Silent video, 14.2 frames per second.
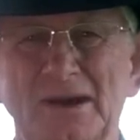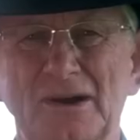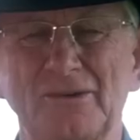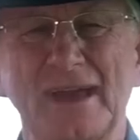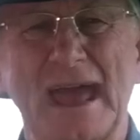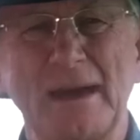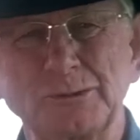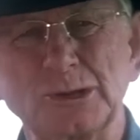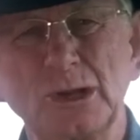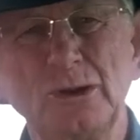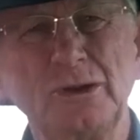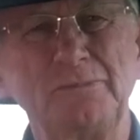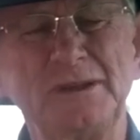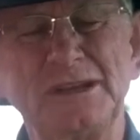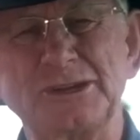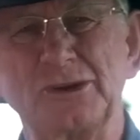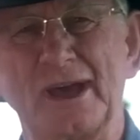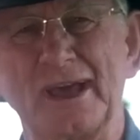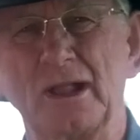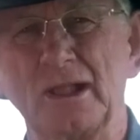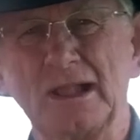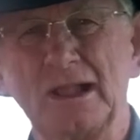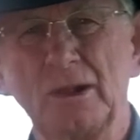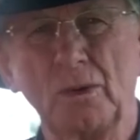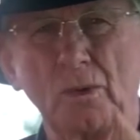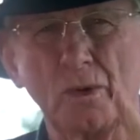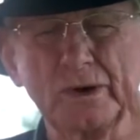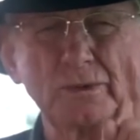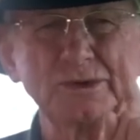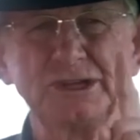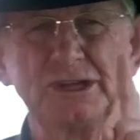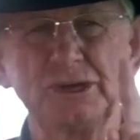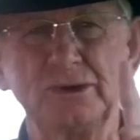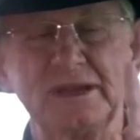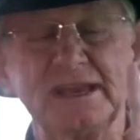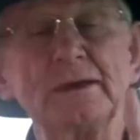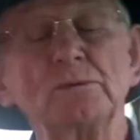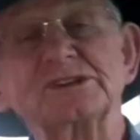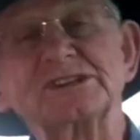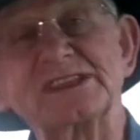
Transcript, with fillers: of absolute betrayal, what was he doing? He was